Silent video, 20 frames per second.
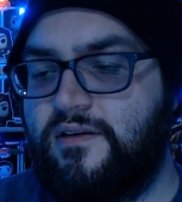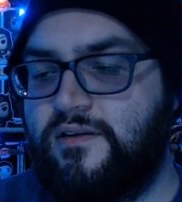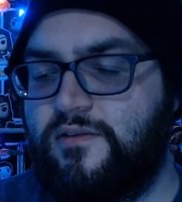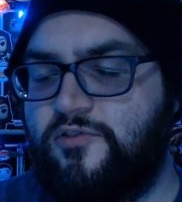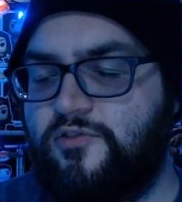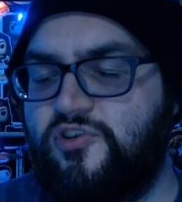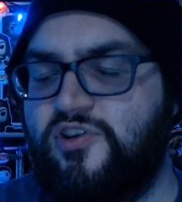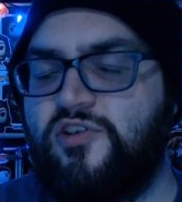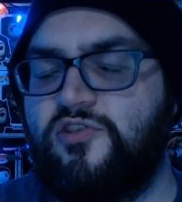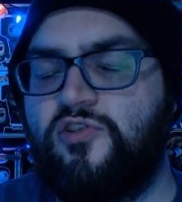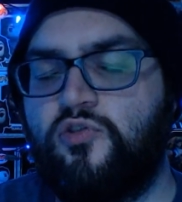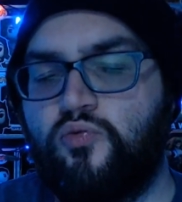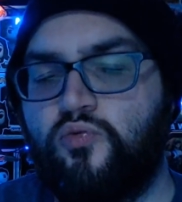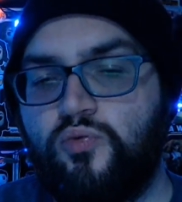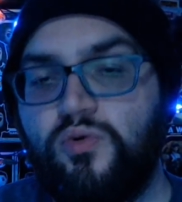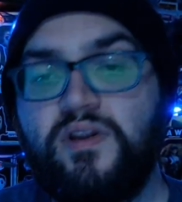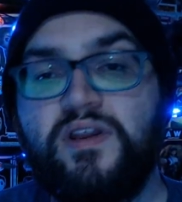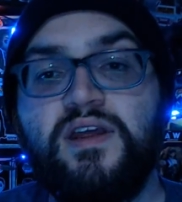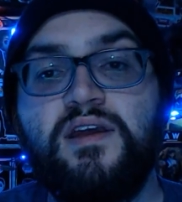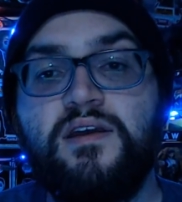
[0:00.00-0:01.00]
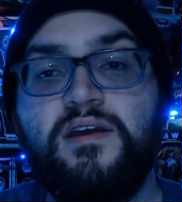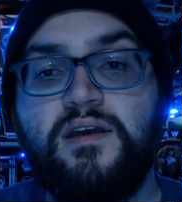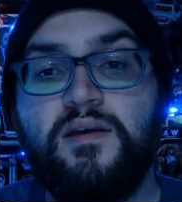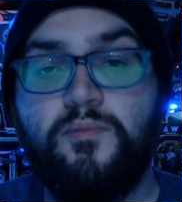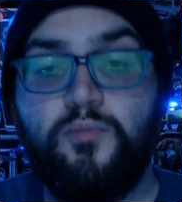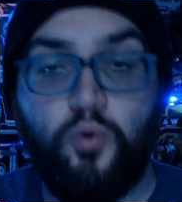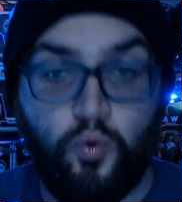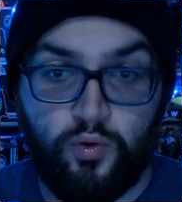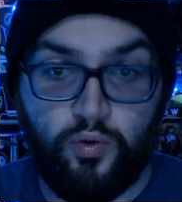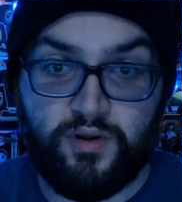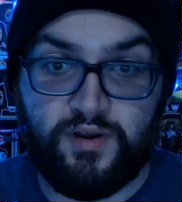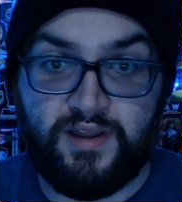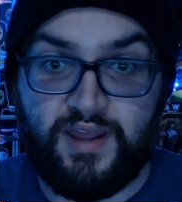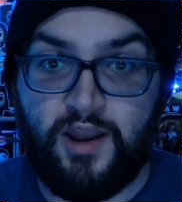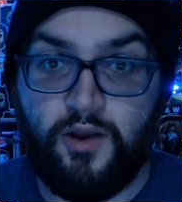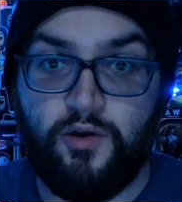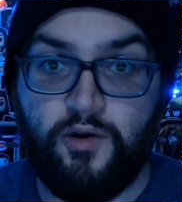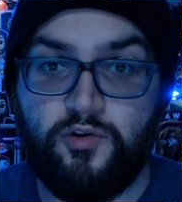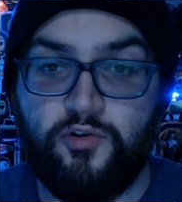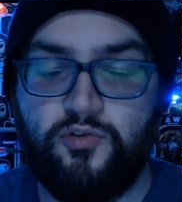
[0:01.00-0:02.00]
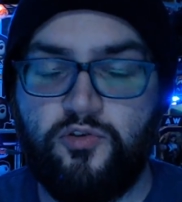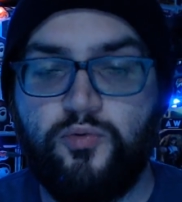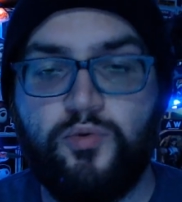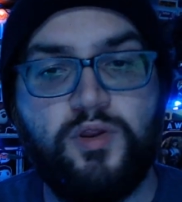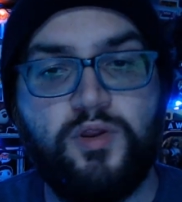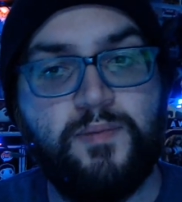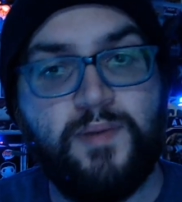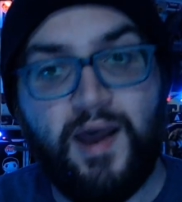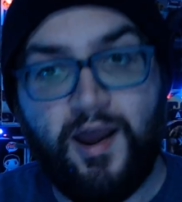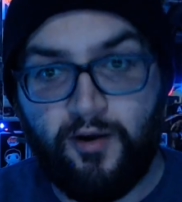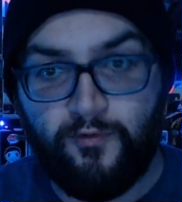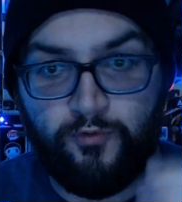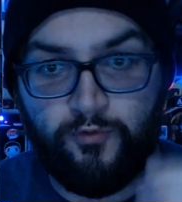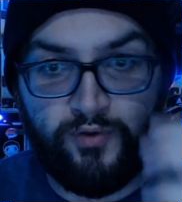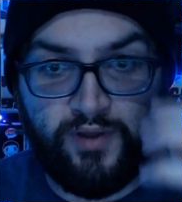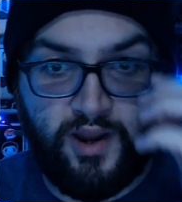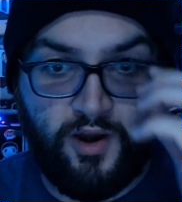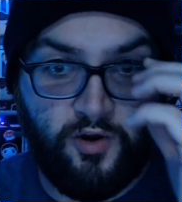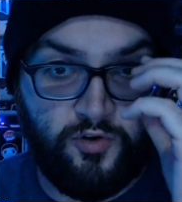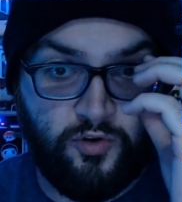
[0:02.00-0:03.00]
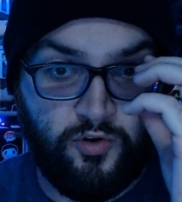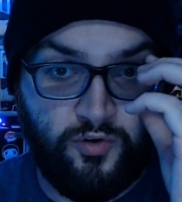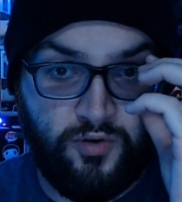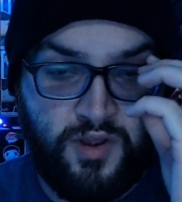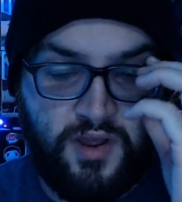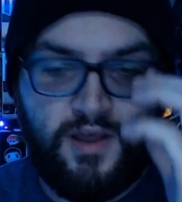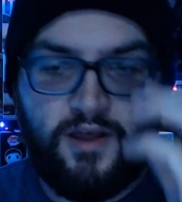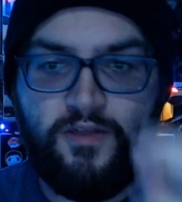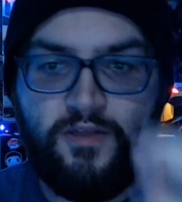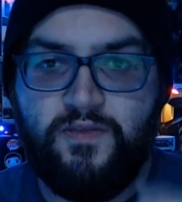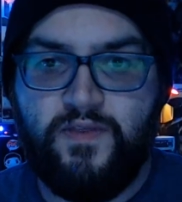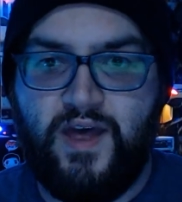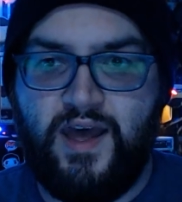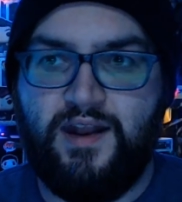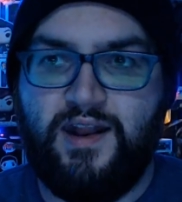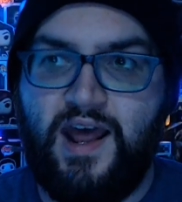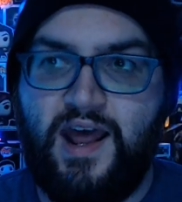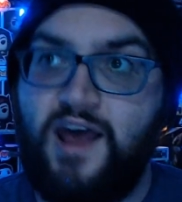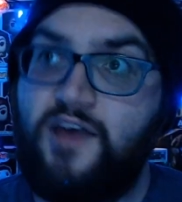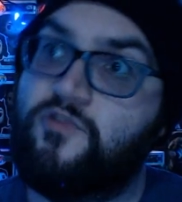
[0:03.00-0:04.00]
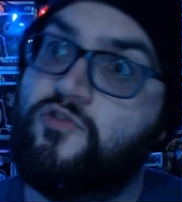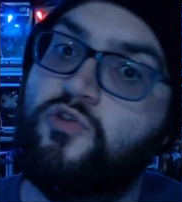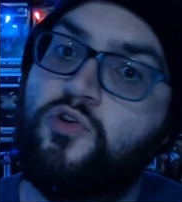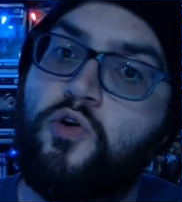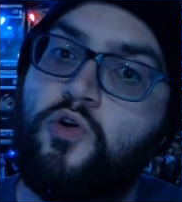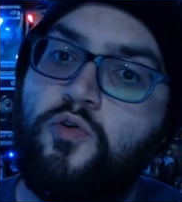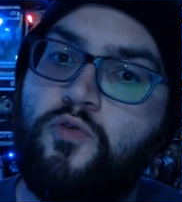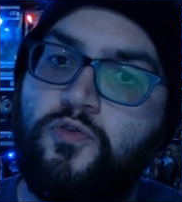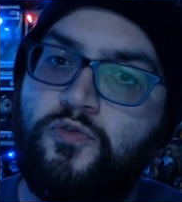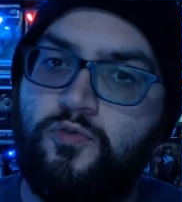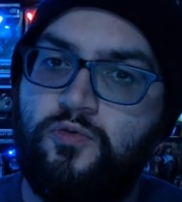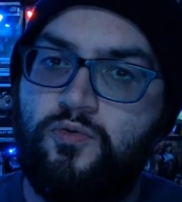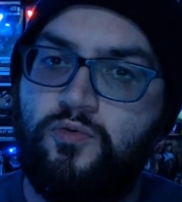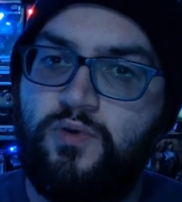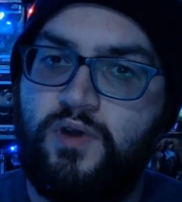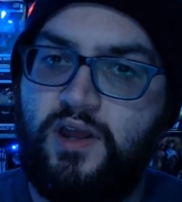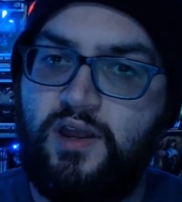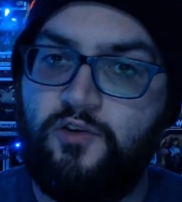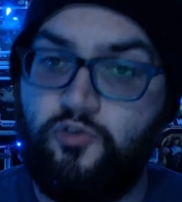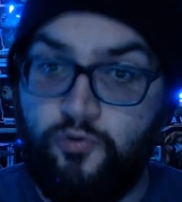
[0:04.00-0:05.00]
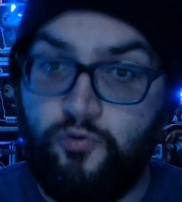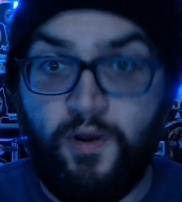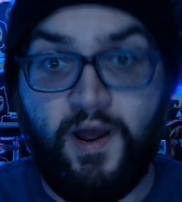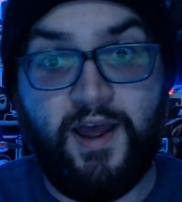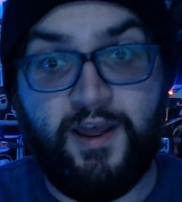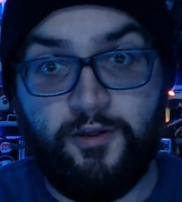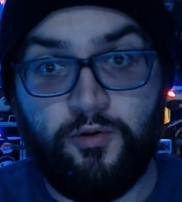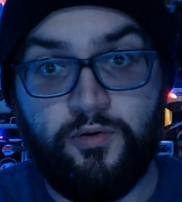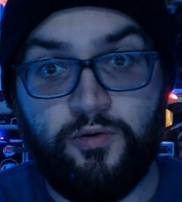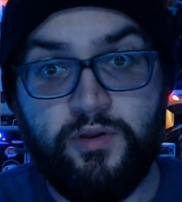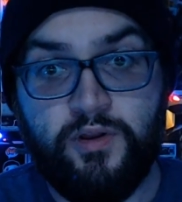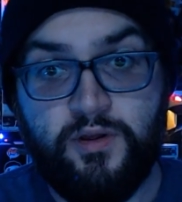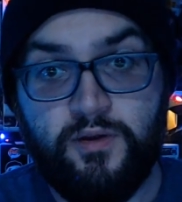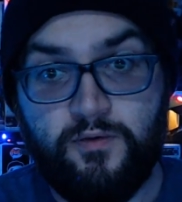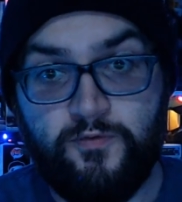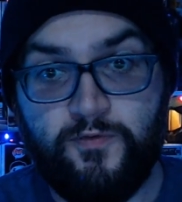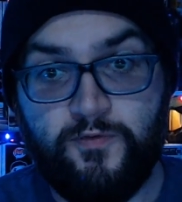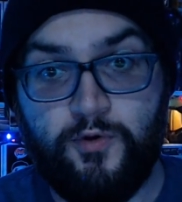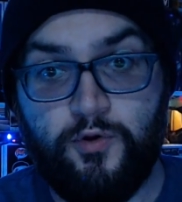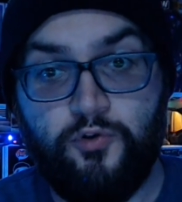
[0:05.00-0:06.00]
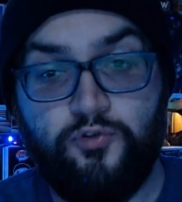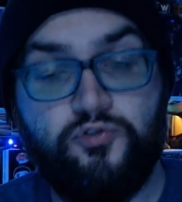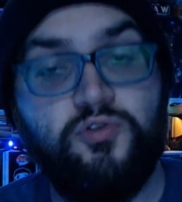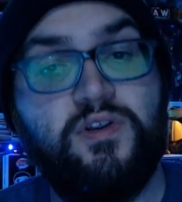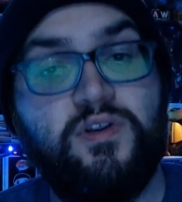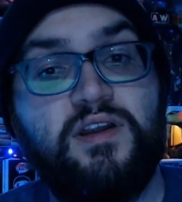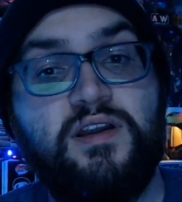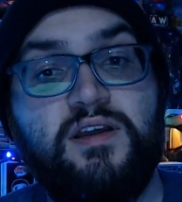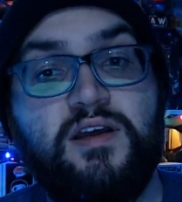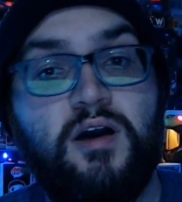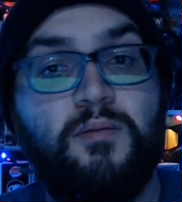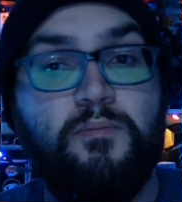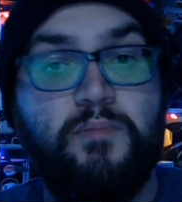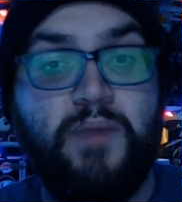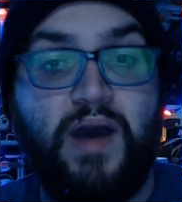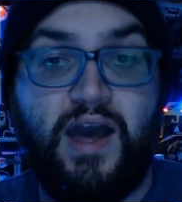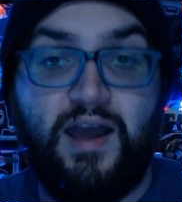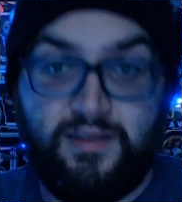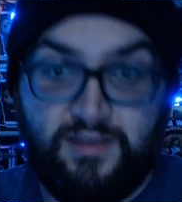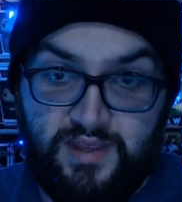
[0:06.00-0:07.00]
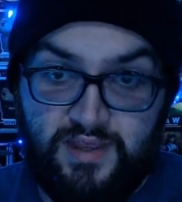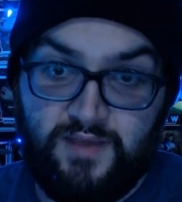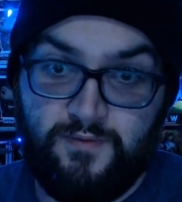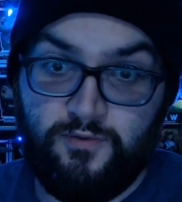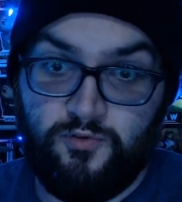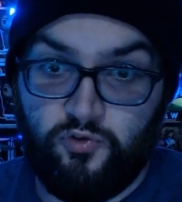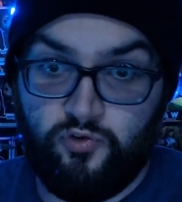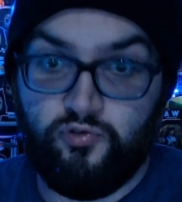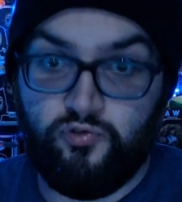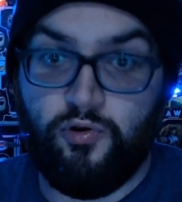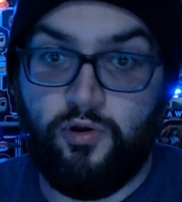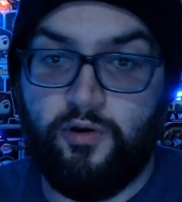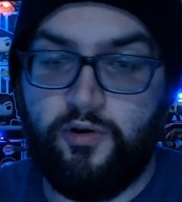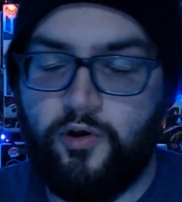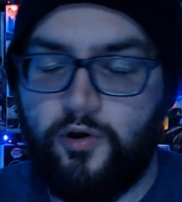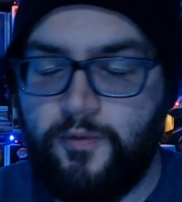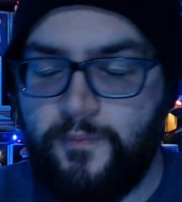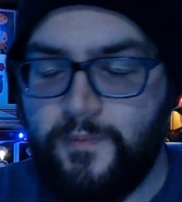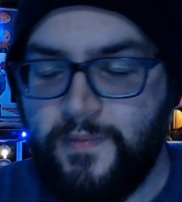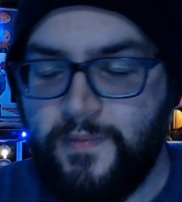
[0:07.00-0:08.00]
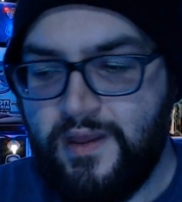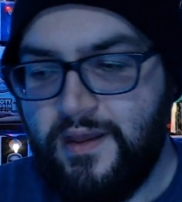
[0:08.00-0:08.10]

she's this really important character, this really powerful character that has to go through a trial first to then come back even stronger.